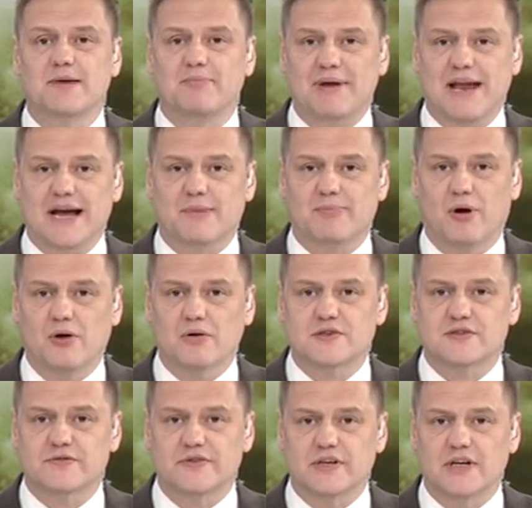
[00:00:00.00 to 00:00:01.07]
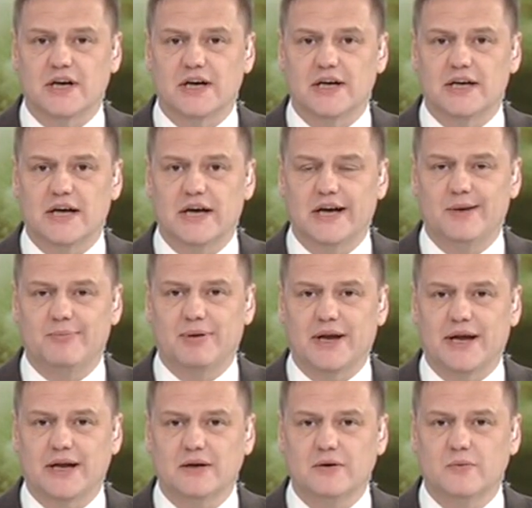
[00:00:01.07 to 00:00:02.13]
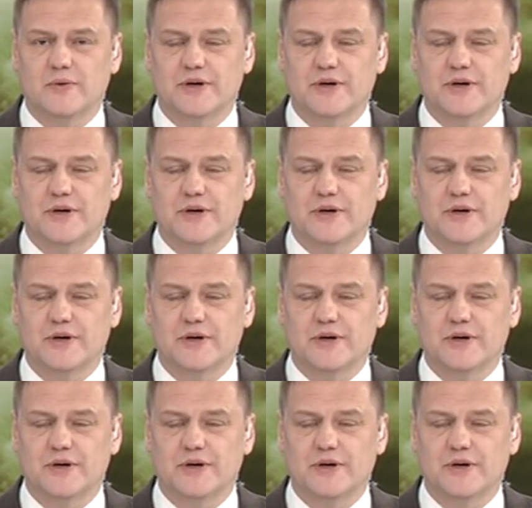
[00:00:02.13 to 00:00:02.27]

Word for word: black box of the Lion airplane,